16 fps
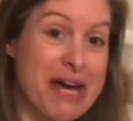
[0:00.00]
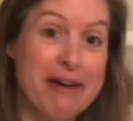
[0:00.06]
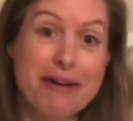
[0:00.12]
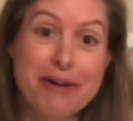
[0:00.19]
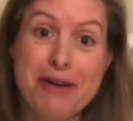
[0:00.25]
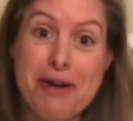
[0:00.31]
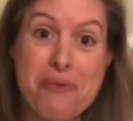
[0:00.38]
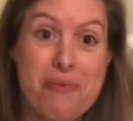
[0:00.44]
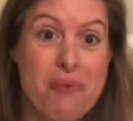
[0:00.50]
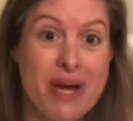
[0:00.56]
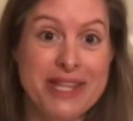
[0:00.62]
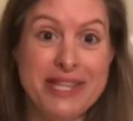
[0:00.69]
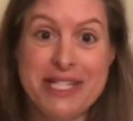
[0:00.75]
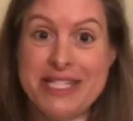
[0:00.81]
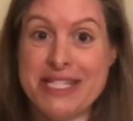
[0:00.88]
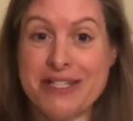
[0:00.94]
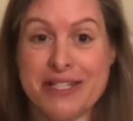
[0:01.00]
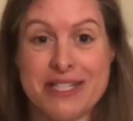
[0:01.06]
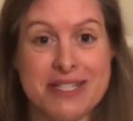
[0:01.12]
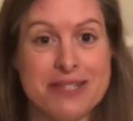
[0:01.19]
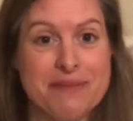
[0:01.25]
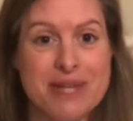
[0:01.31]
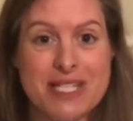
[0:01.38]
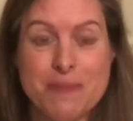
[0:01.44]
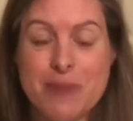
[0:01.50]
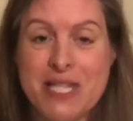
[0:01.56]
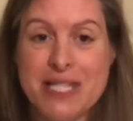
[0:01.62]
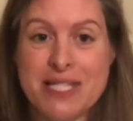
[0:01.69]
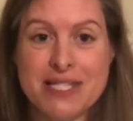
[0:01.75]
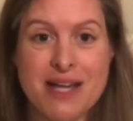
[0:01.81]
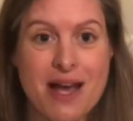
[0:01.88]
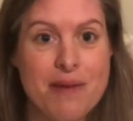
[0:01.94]
I don't know what the deal is. It must be
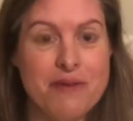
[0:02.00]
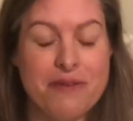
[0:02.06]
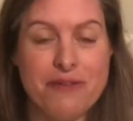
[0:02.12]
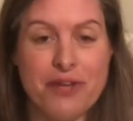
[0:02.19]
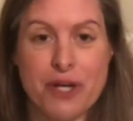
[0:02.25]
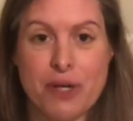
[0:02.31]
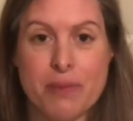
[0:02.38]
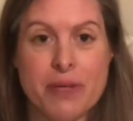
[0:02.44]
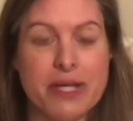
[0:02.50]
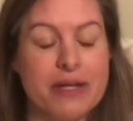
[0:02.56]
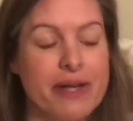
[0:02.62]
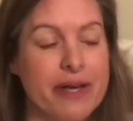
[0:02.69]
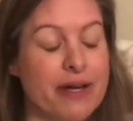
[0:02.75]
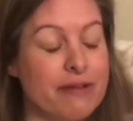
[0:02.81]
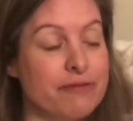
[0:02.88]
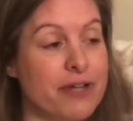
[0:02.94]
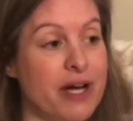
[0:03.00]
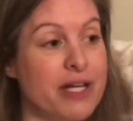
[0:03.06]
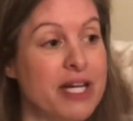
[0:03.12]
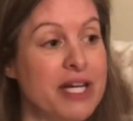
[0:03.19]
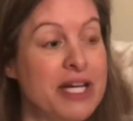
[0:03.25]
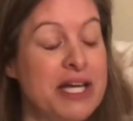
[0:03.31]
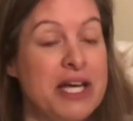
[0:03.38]
the time of year, but like I've got